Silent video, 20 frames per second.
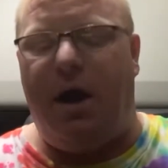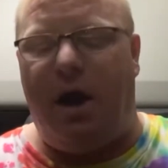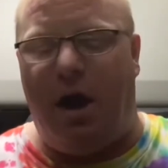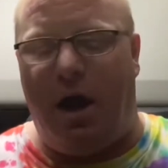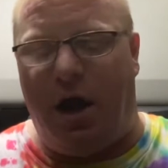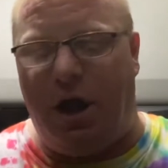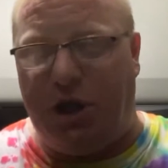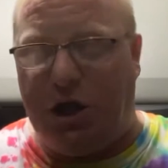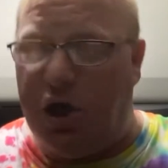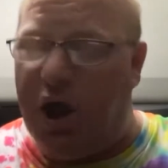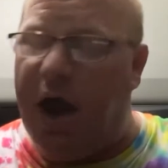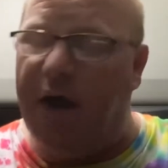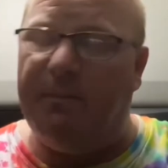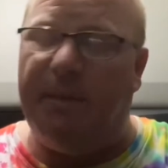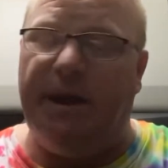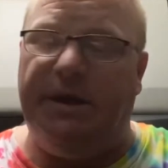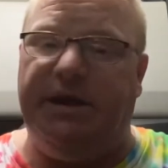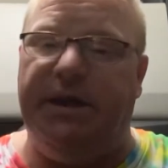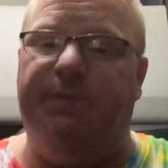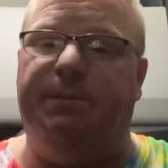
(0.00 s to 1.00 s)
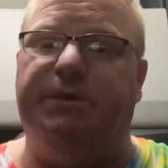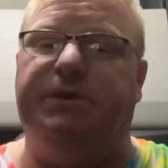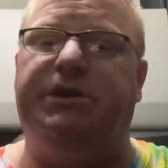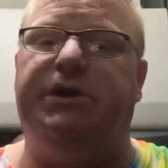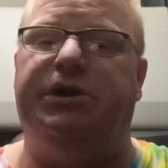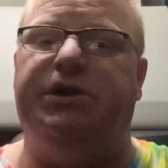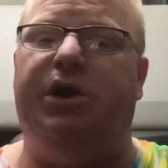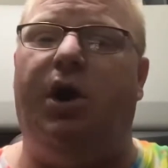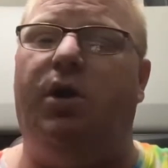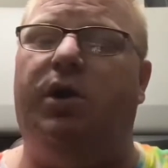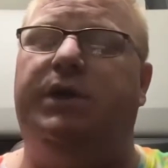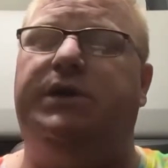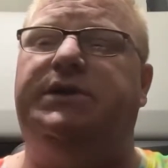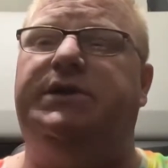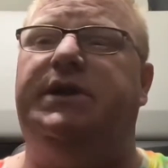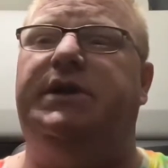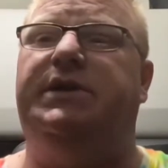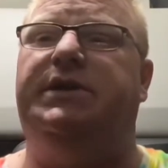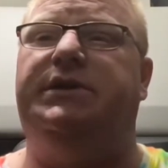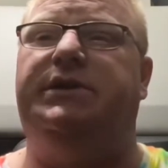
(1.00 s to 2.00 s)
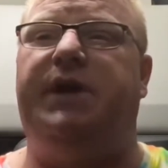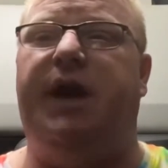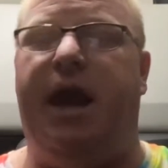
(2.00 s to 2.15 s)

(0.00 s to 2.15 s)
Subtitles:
You have my deepest condolences